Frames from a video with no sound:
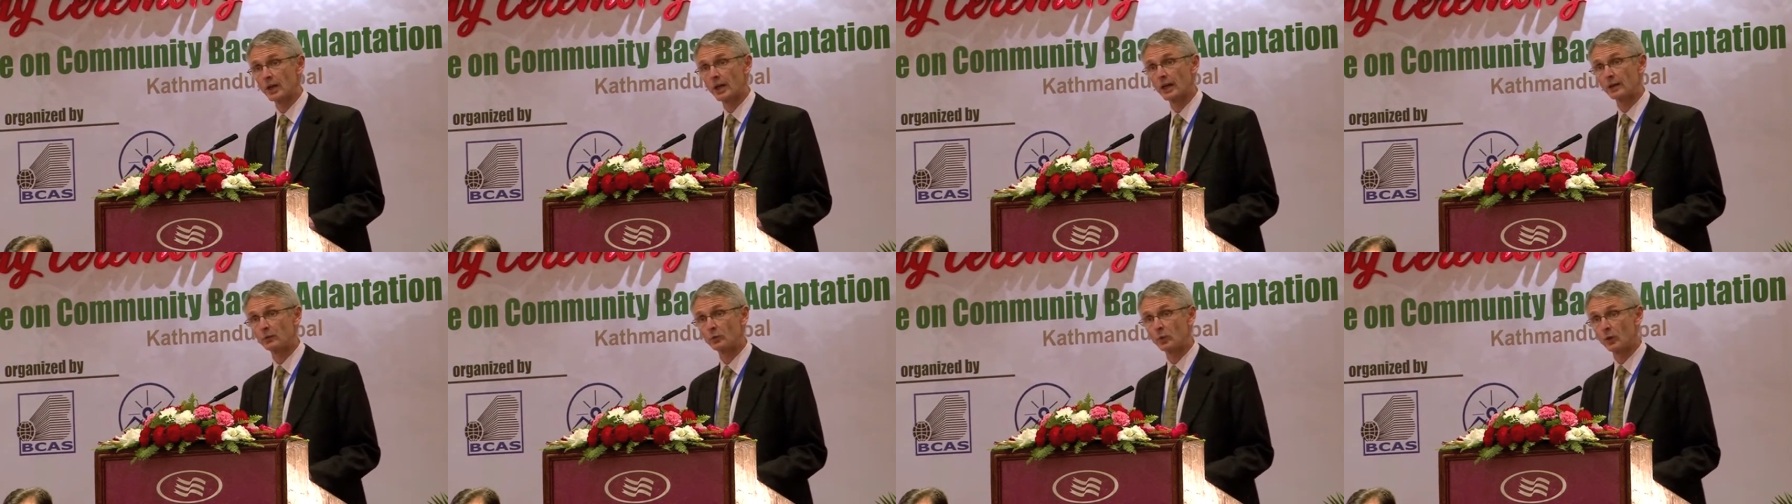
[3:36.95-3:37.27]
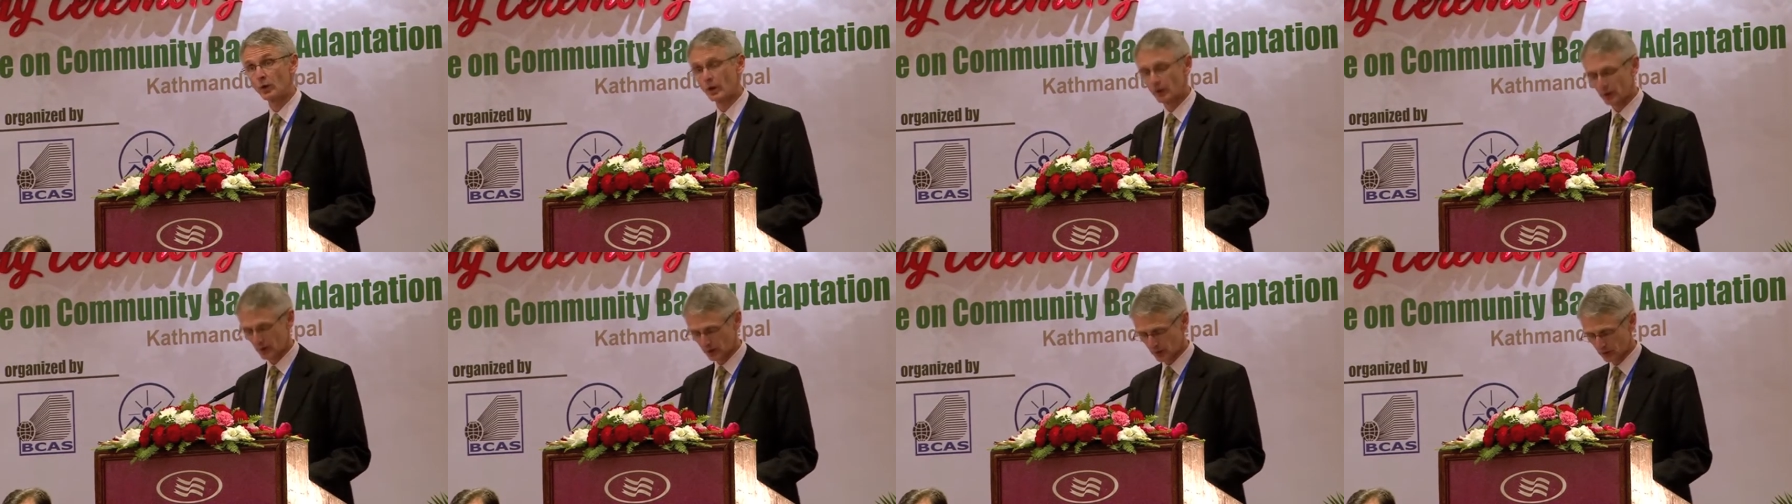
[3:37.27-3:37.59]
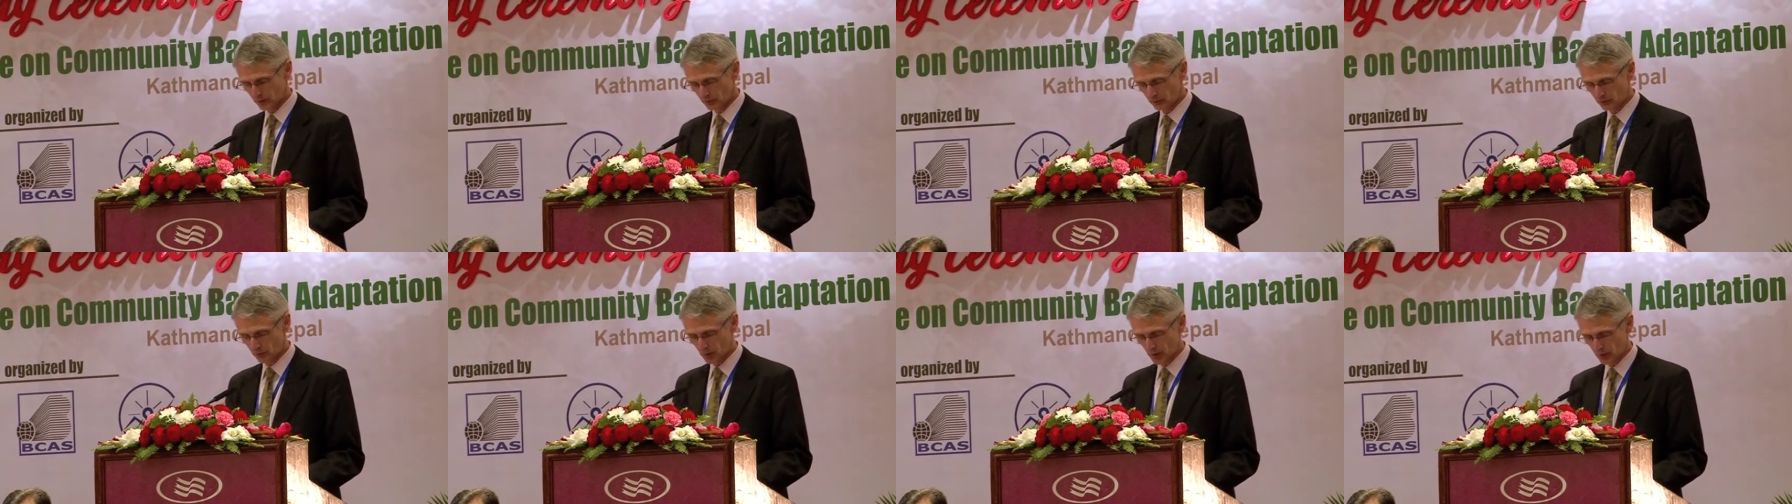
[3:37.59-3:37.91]
and work
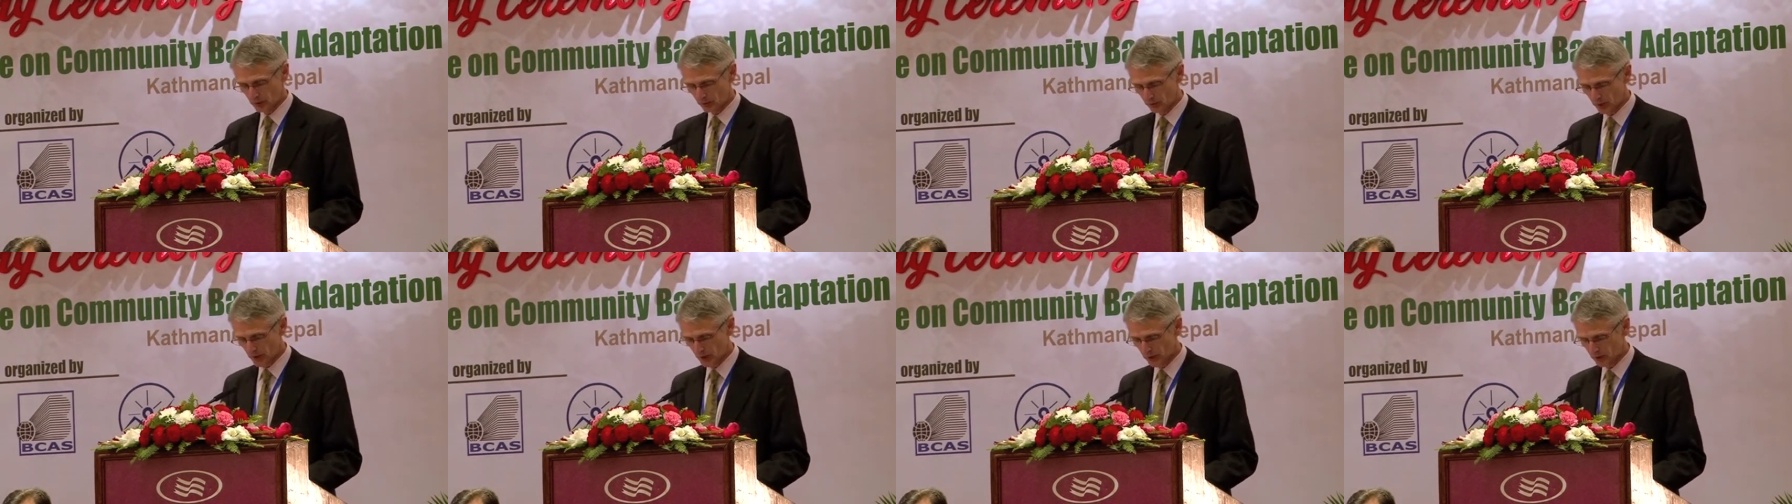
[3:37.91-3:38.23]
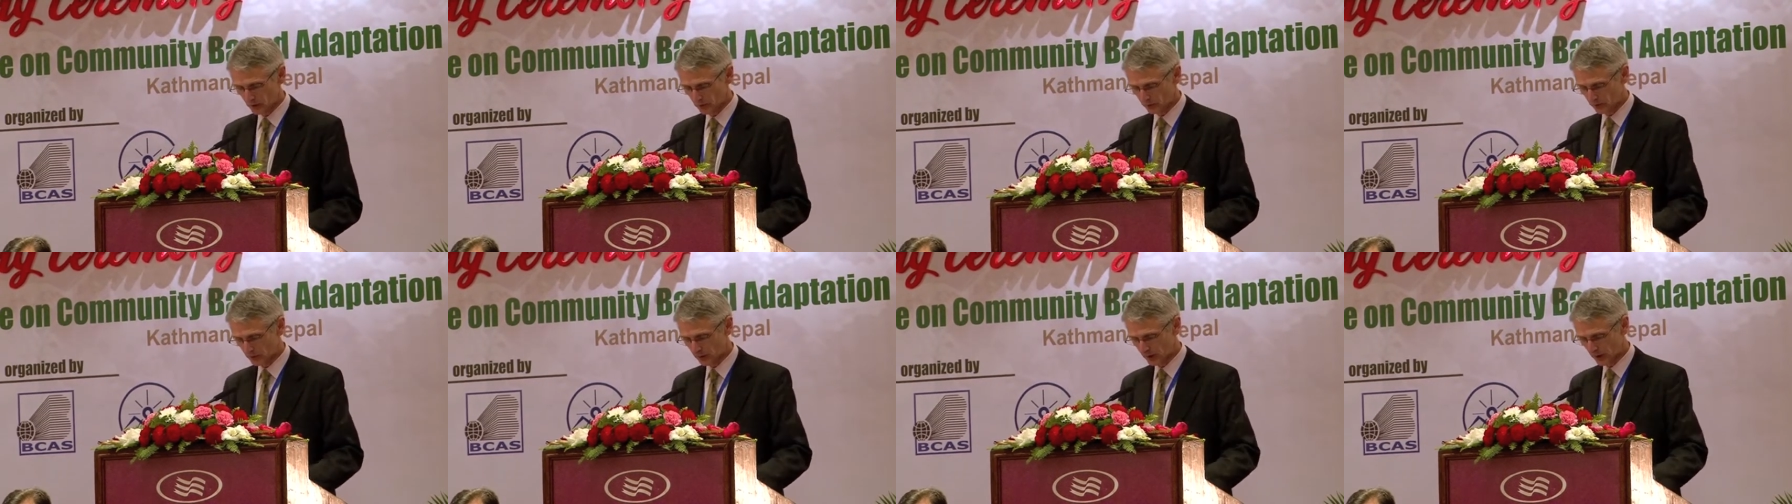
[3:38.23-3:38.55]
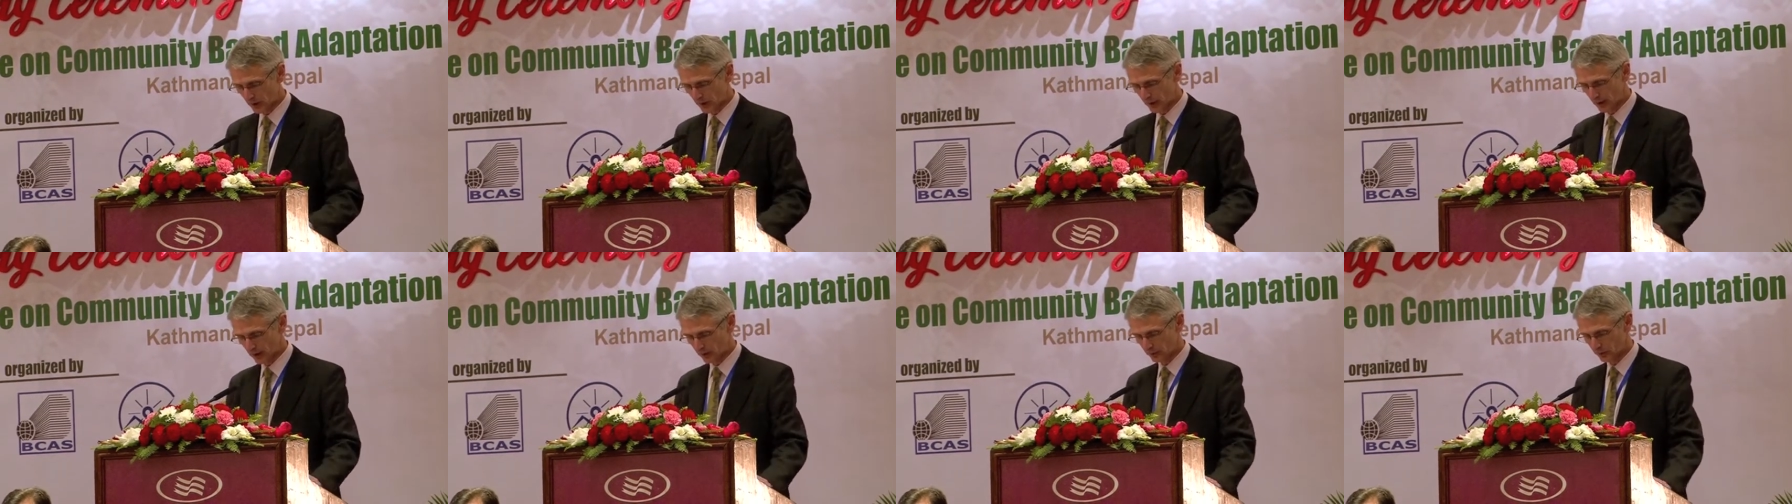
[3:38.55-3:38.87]
at a range of
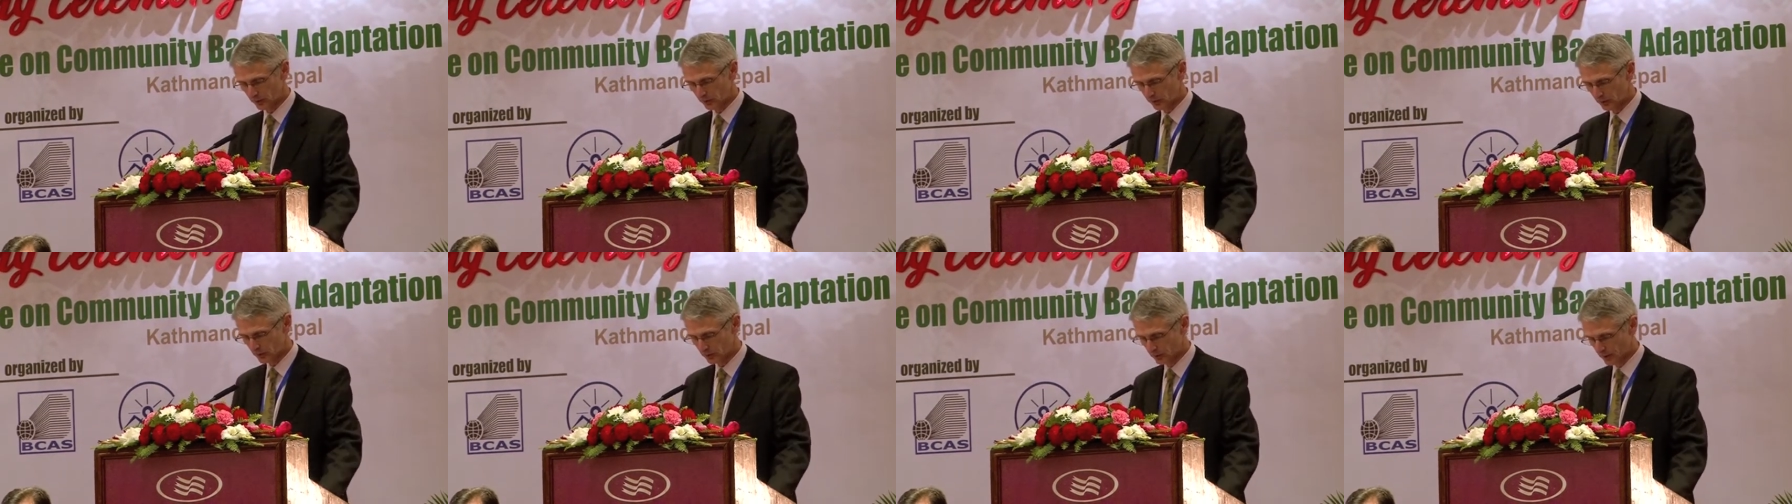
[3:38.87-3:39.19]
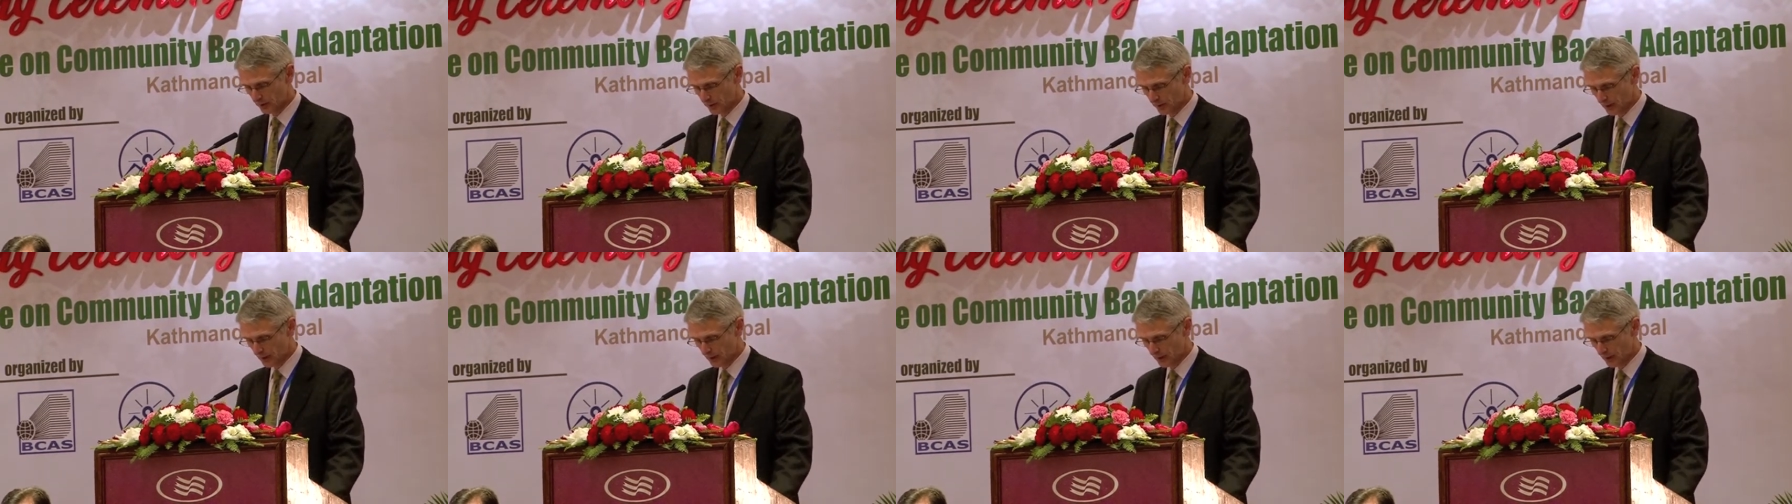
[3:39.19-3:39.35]
scales.